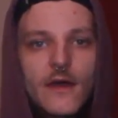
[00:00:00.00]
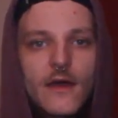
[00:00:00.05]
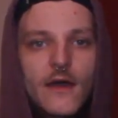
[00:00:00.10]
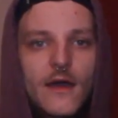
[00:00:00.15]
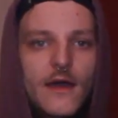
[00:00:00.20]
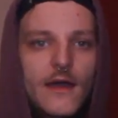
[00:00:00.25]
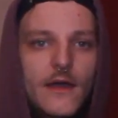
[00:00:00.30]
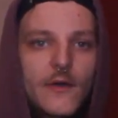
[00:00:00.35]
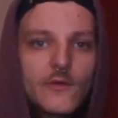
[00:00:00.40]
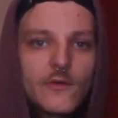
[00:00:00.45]

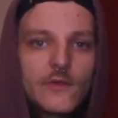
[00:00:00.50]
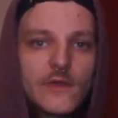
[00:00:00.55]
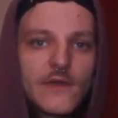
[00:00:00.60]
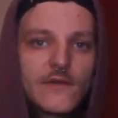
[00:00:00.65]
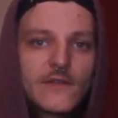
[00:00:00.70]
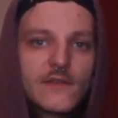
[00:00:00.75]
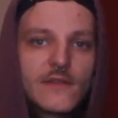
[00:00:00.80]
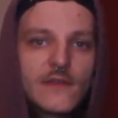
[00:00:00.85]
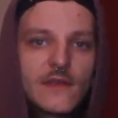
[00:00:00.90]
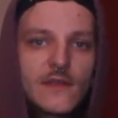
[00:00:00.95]
I only
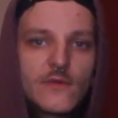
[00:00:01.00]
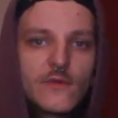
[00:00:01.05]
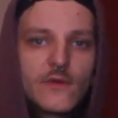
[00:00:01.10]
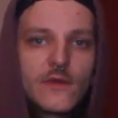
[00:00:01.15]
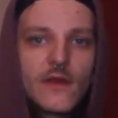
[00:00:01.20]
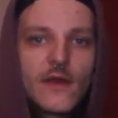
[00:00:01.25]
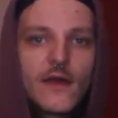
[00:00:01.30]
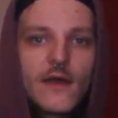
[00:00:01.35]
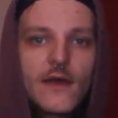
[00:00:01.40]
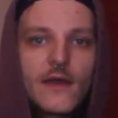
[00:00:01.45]
have a
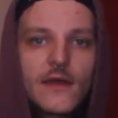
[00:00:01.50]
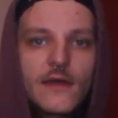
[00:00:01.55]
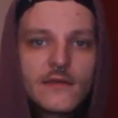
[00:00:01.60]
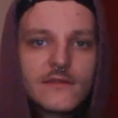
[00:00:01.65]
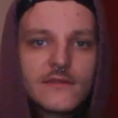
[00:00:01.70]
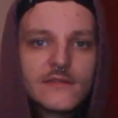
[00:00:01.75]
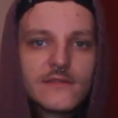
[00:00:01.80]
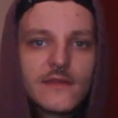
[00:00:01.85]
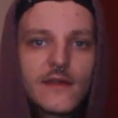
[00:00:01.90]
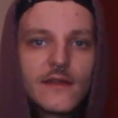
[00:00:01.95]
T3i,
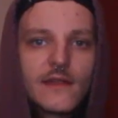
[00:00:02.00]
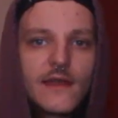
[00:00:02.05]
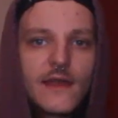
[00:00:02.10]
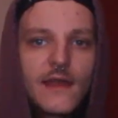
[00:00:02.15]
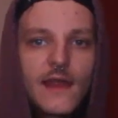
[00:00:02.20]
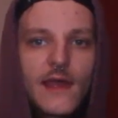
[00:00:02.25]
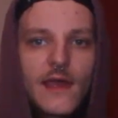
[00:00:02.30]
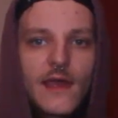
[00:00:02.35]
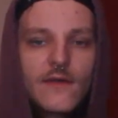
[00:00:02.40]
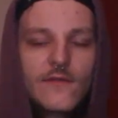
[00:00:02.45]
it's not that
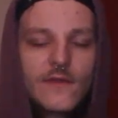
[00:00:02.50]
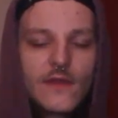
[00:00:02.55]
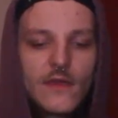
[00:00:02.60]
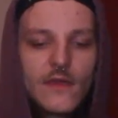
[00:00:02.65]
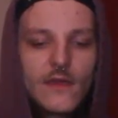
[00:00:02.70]
heavy.